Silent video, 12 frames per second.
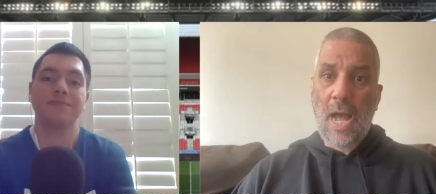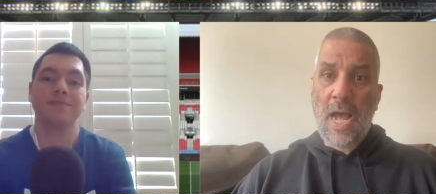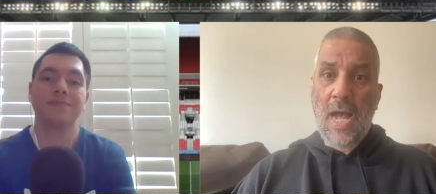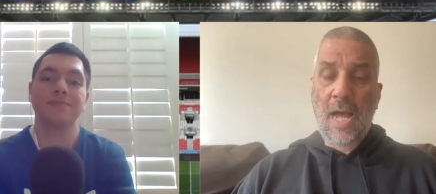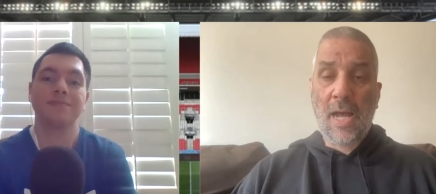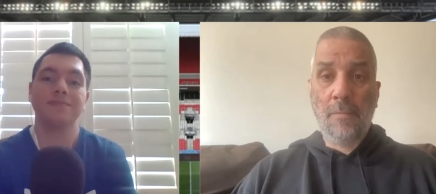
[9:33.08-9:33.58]

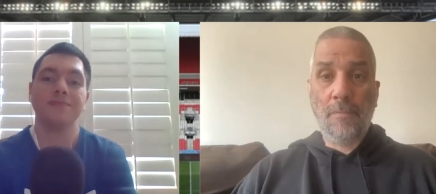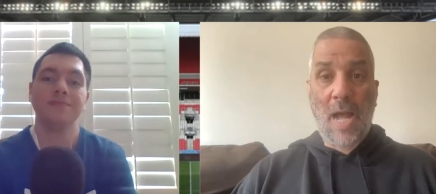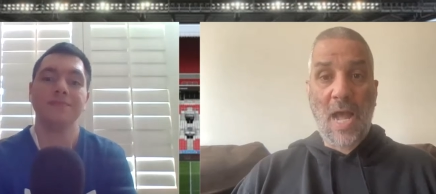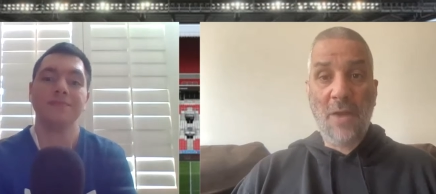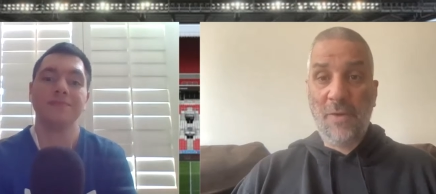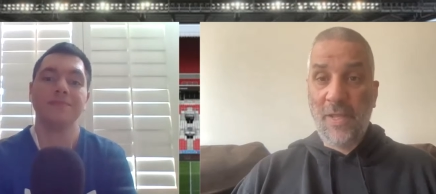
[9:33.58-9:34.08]
Speaker 1: Um,
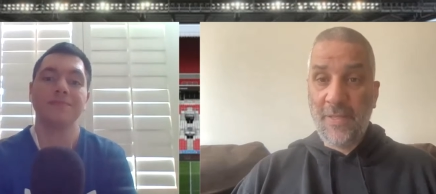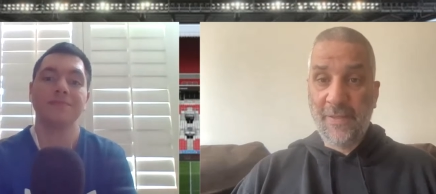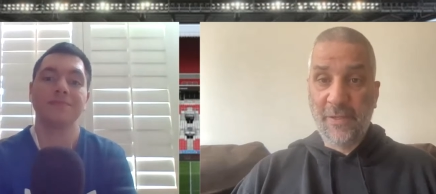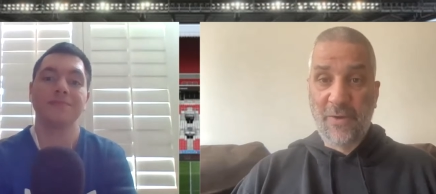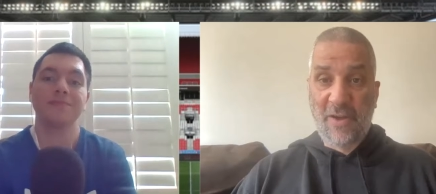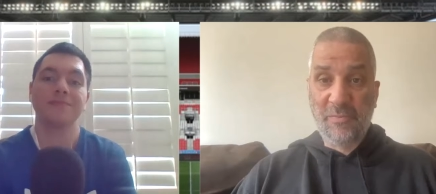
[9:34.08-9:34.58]
I really
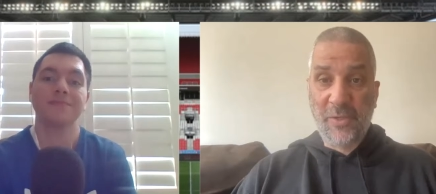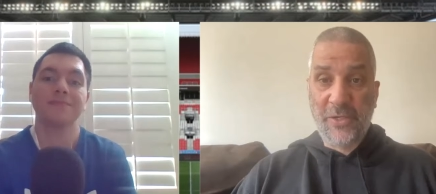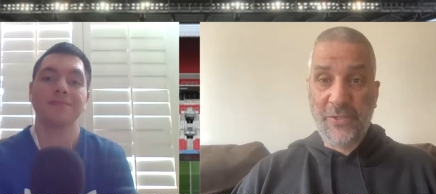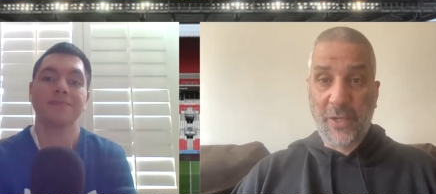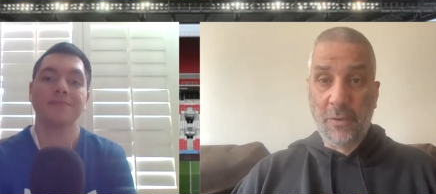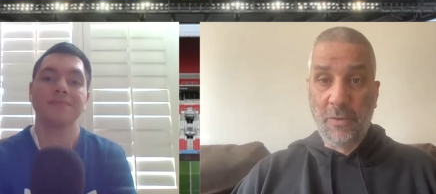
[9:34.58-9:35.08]
think Ralph
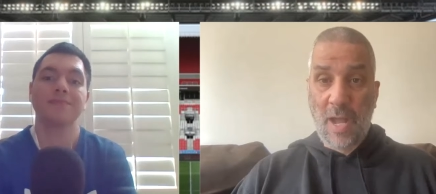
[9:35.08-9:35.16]
Priso.